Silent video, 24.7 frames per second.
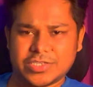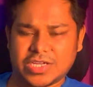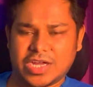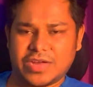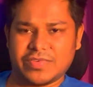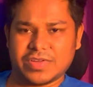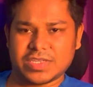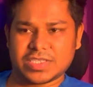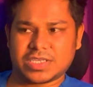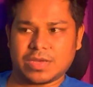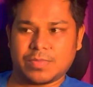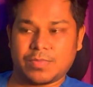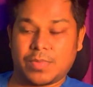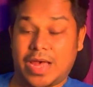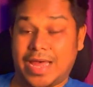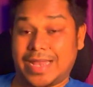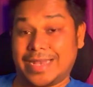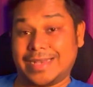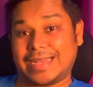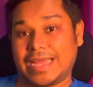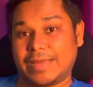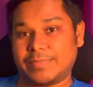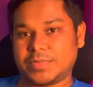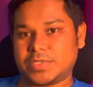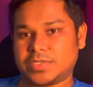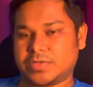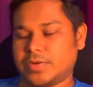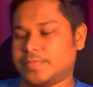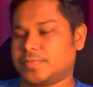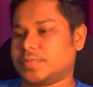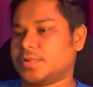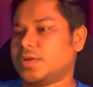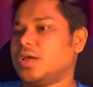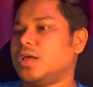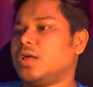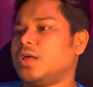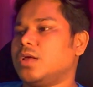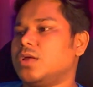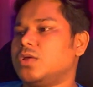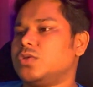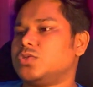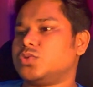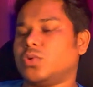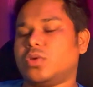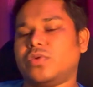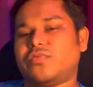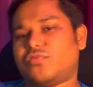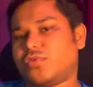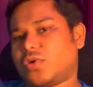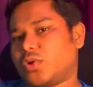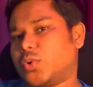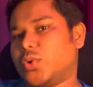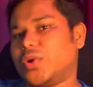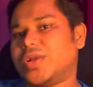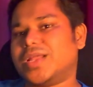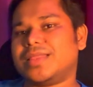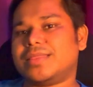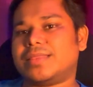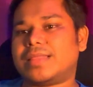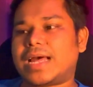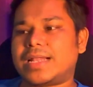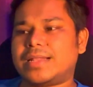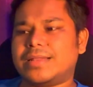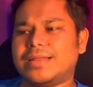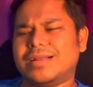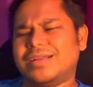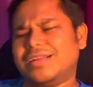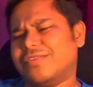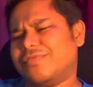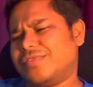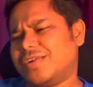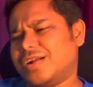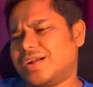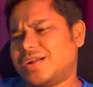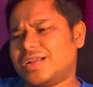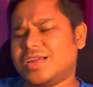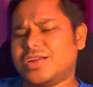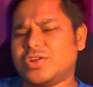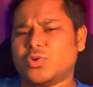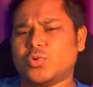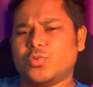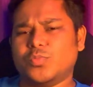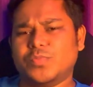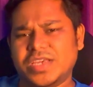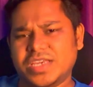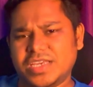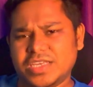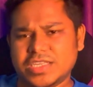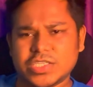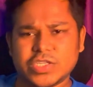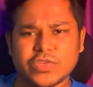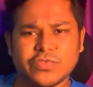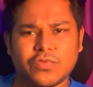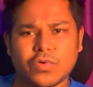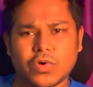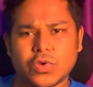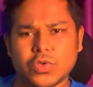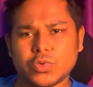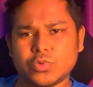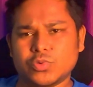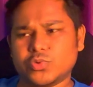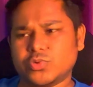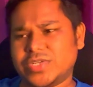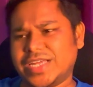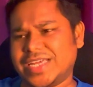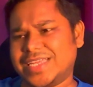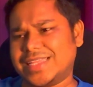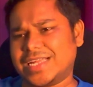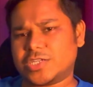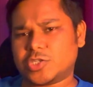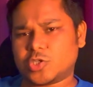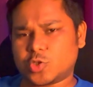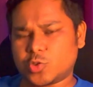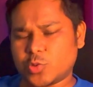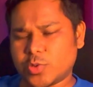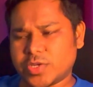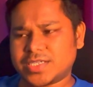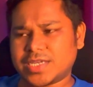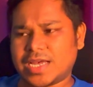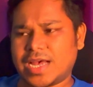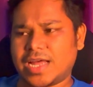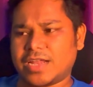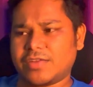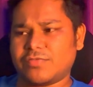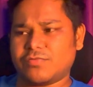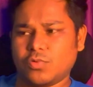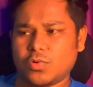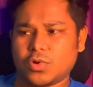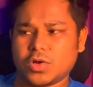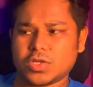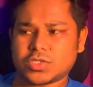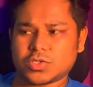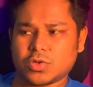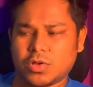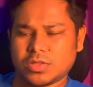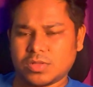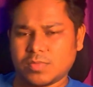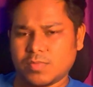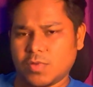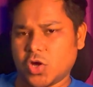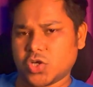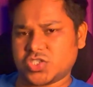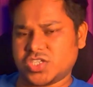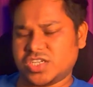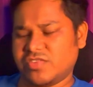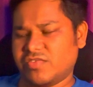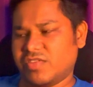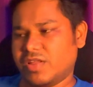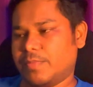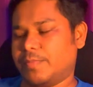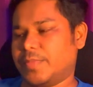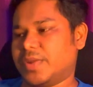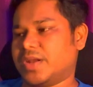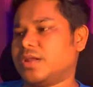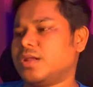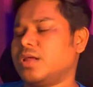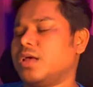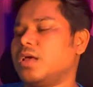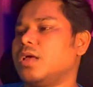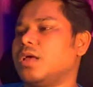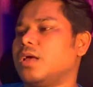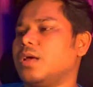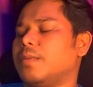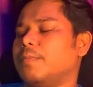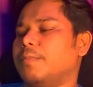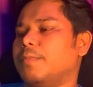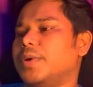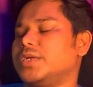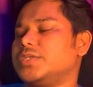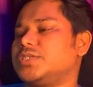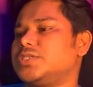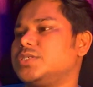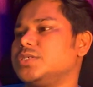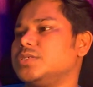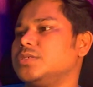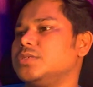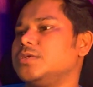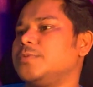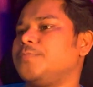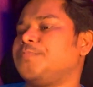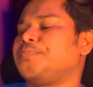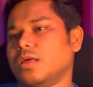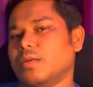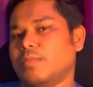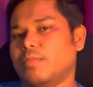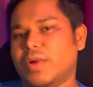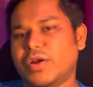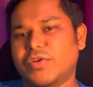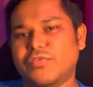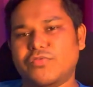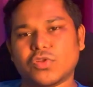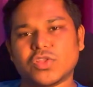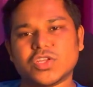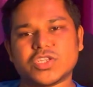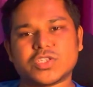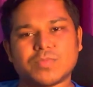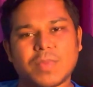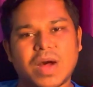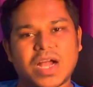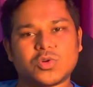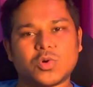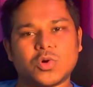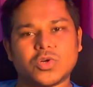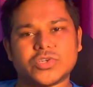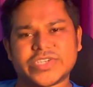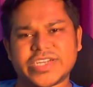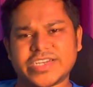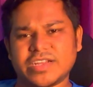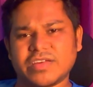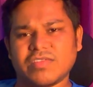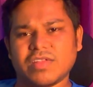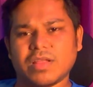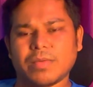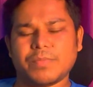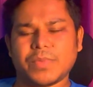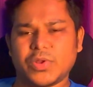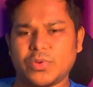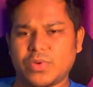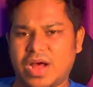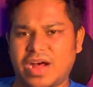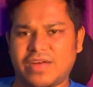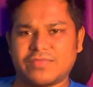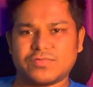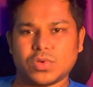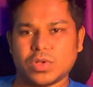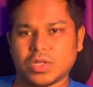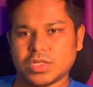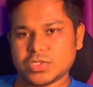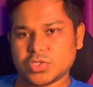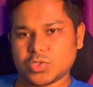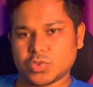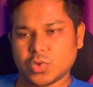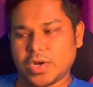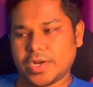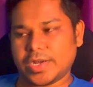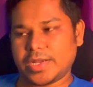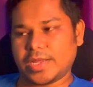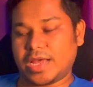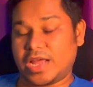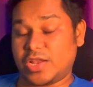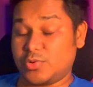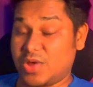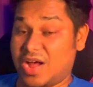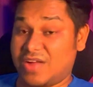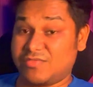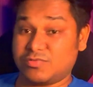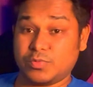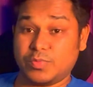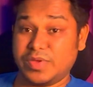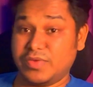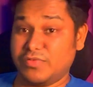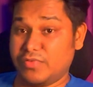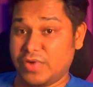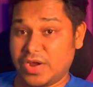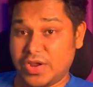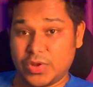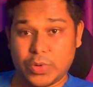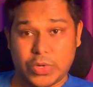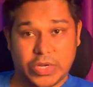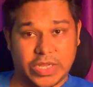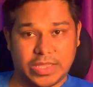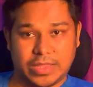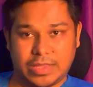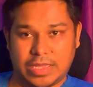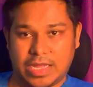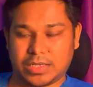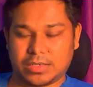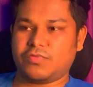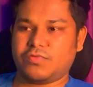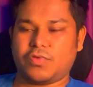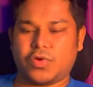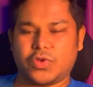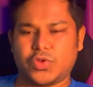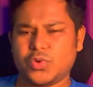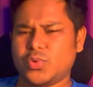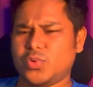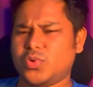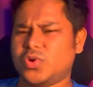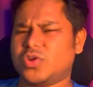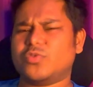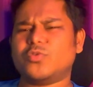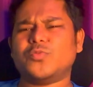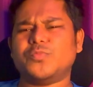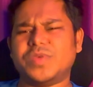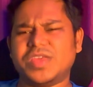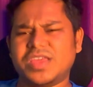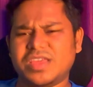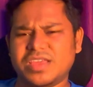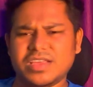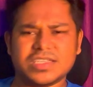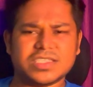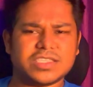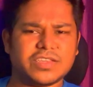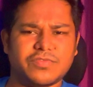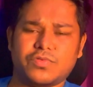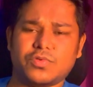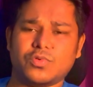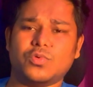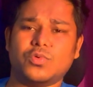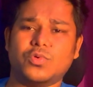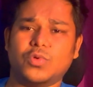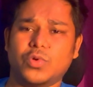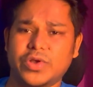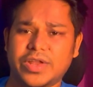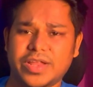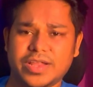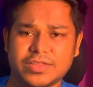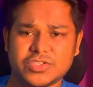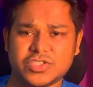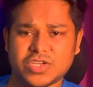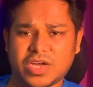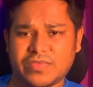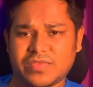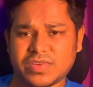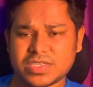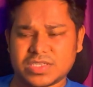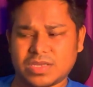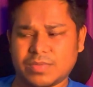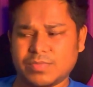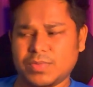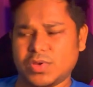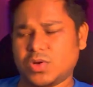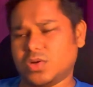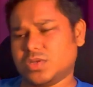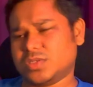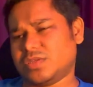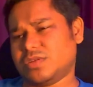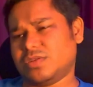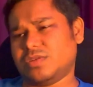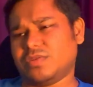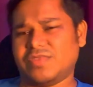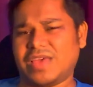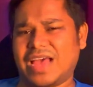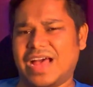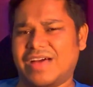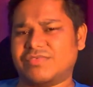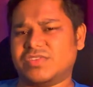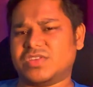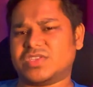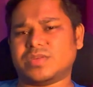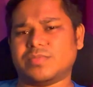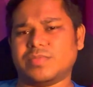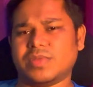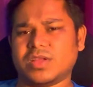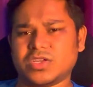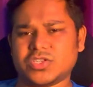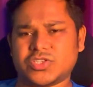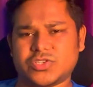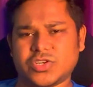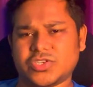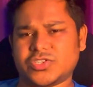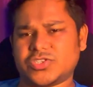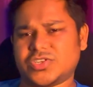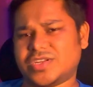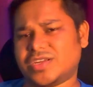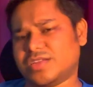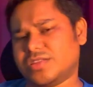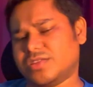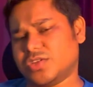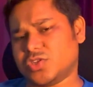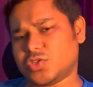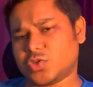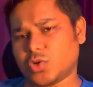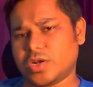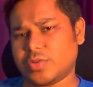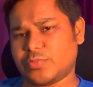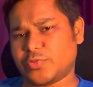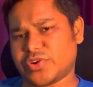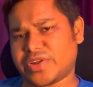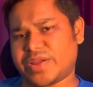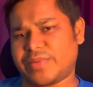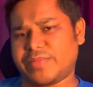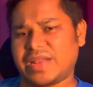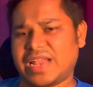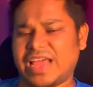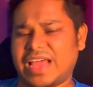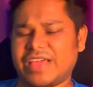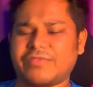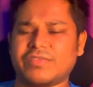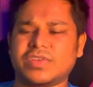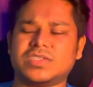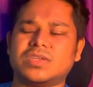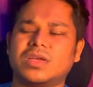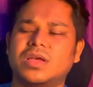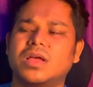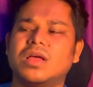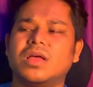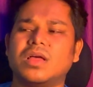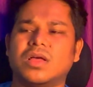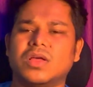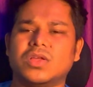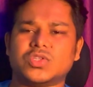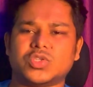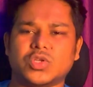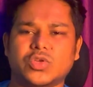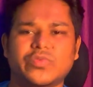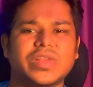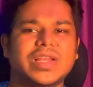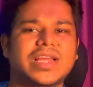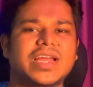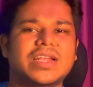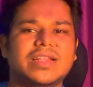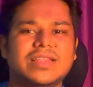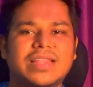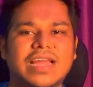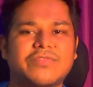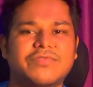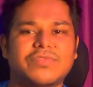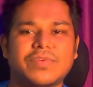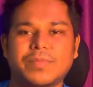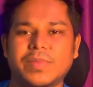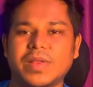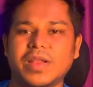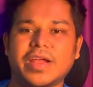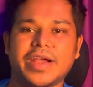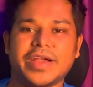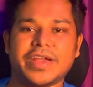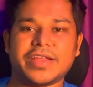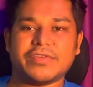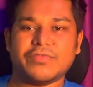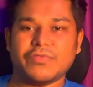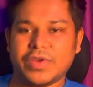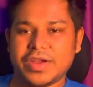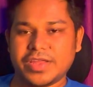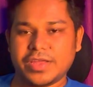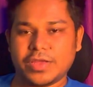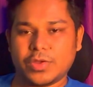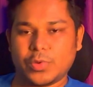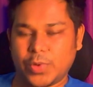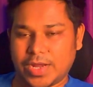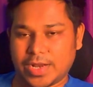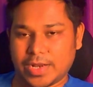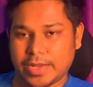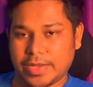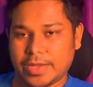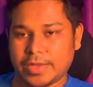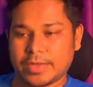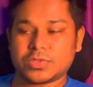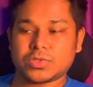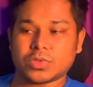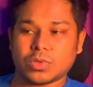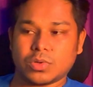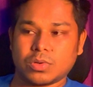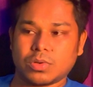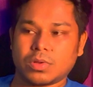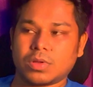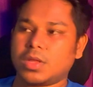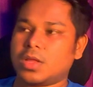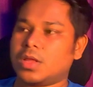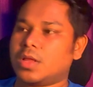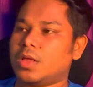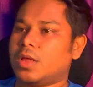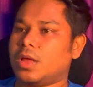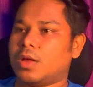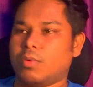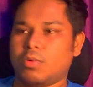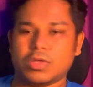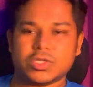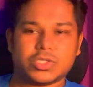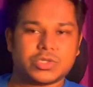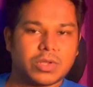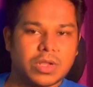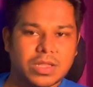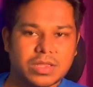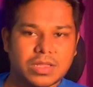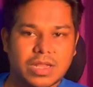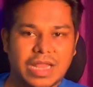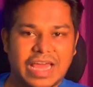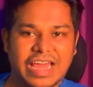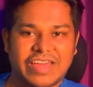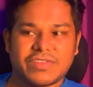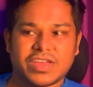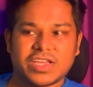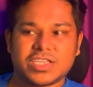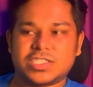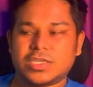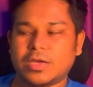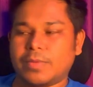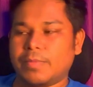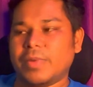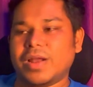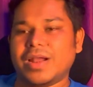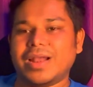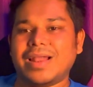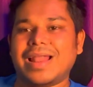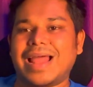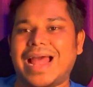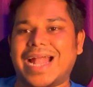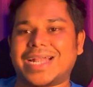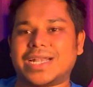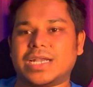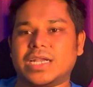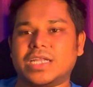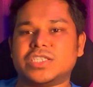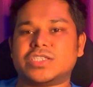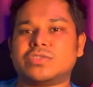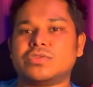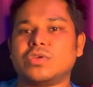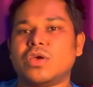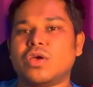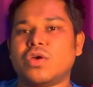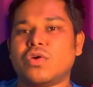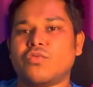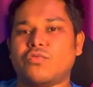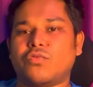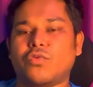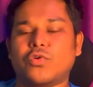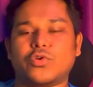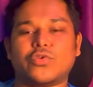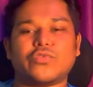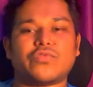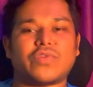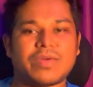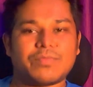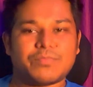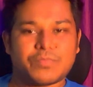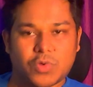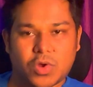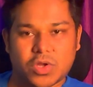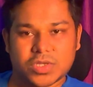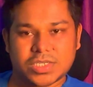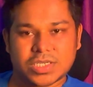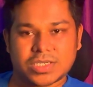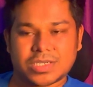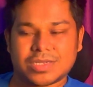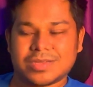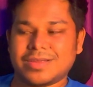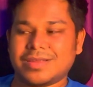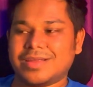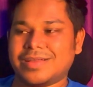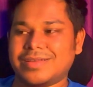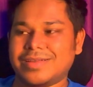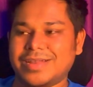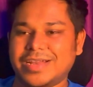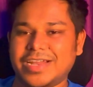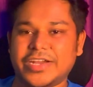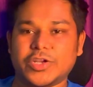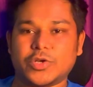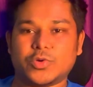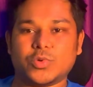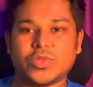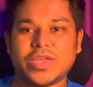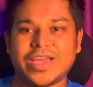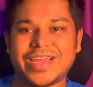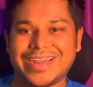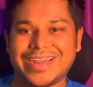in javascript and typescript so if you're good in that then definitely it would be easy for you to take that switch and focus on the blockchain development but uh, but for the smart contract development you have to learn solidity and you have to be very good in that for you it would be easy if you're good in javascript because we have the similar structure in the solidity programming language so you will get that familiarity very quickly so once you learn the language build at least four to five project related to the